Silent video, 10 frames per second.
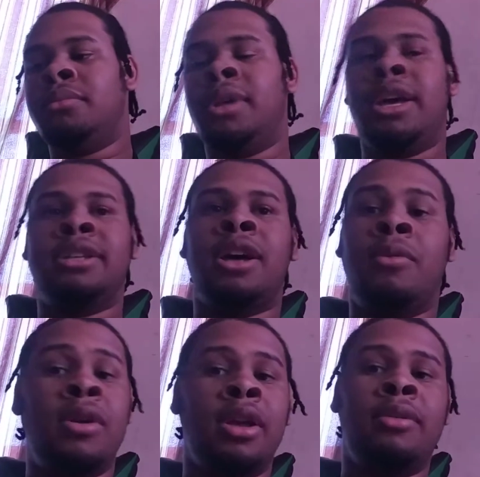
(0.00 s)
because I
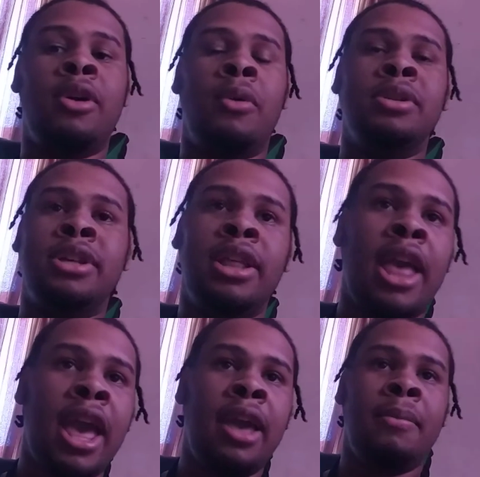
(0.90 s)
want to go into the
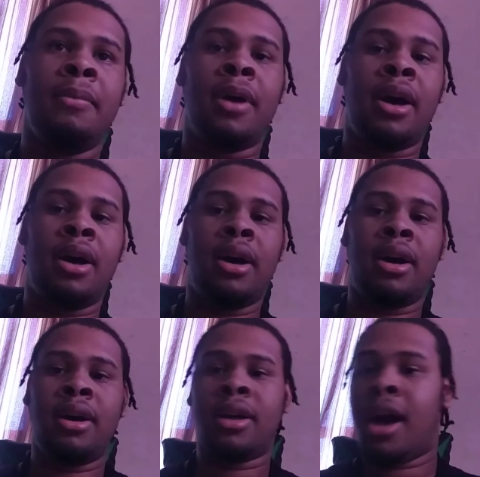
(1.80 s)
game
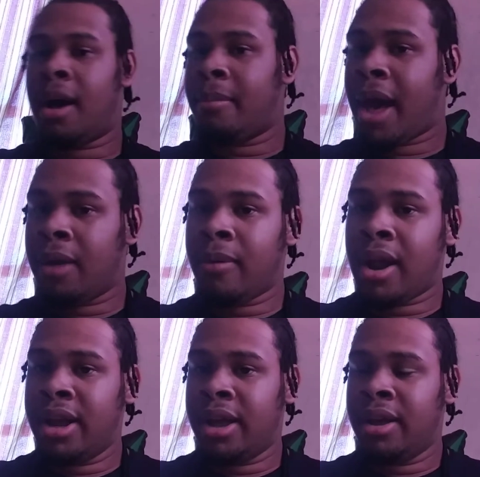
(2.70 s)
combat
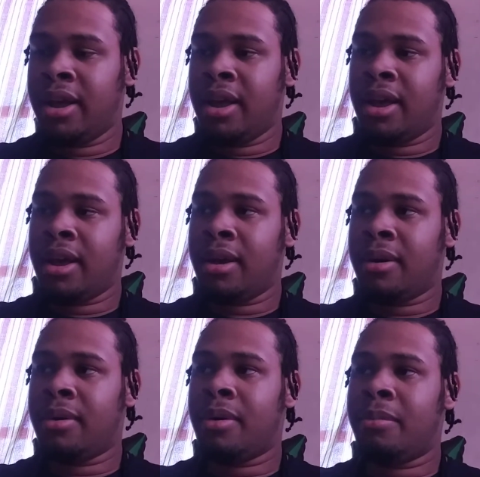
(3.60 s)
ready,
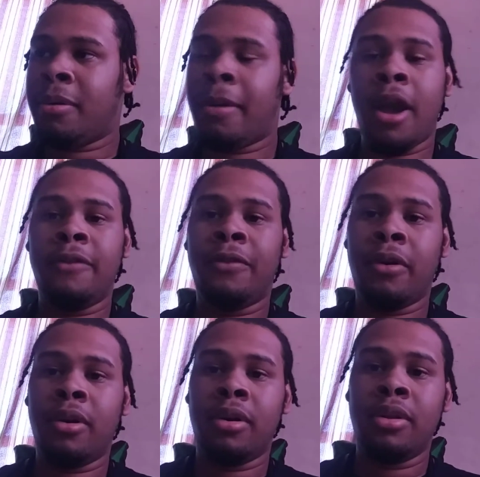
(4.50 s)
prepared
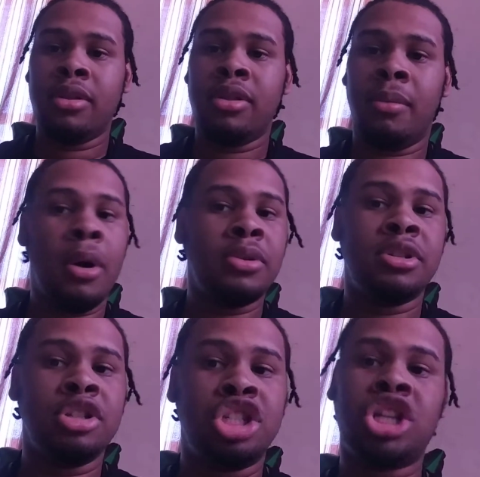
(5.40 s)
for the
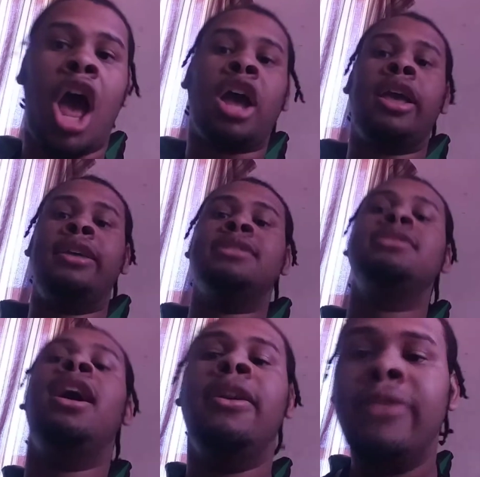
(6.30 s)
most shocking
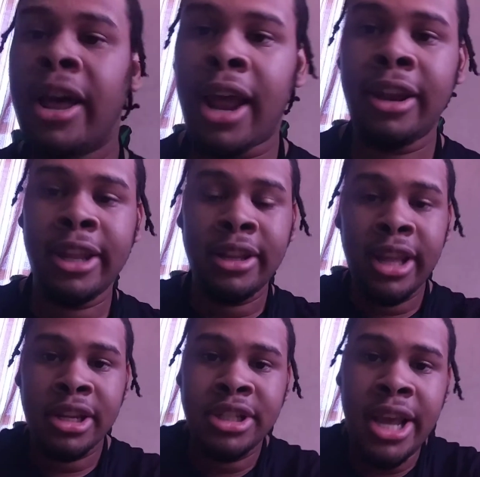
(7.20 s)
stuff that I didn't
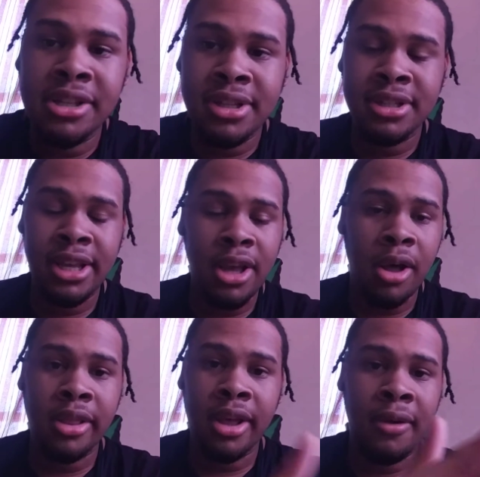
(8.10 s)
get a chance to see
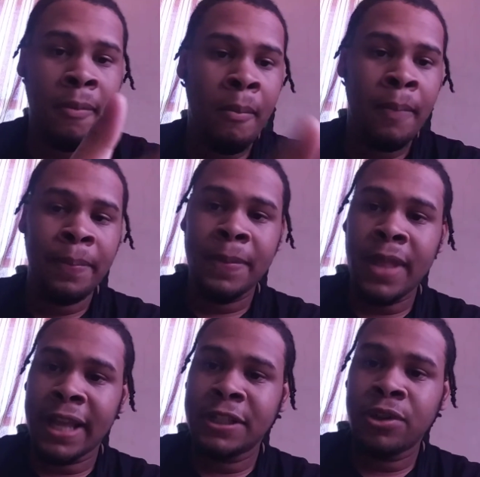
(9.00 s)
on the
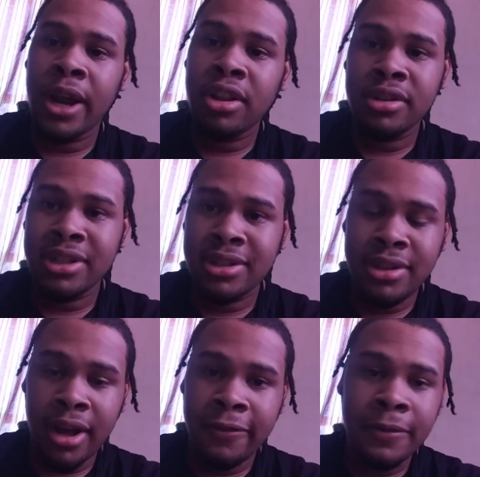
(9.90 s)
like trailers and
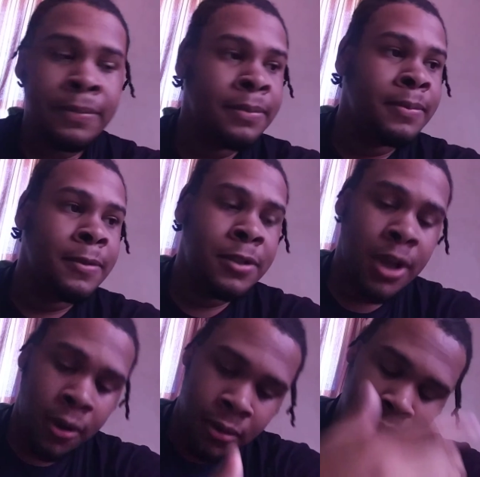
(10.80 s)
stuff.
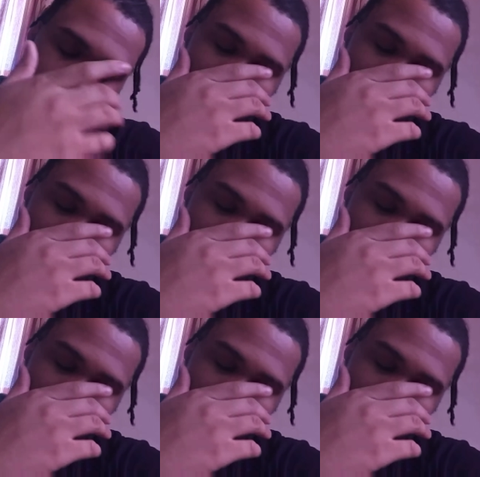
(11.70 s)
So,